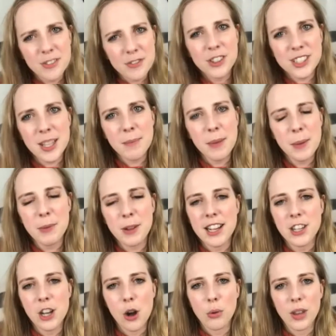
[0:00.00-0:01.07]
for some people I
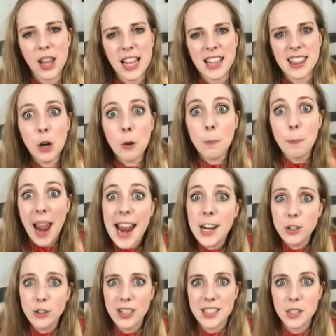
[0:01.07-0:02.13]
know, like their
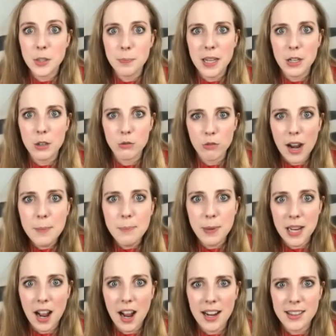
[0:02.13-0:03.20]
parents being right
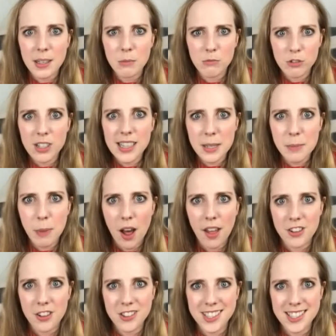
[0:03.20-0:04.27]
behind them really
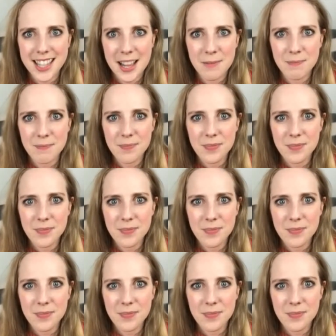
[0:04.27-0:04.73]
bothers them.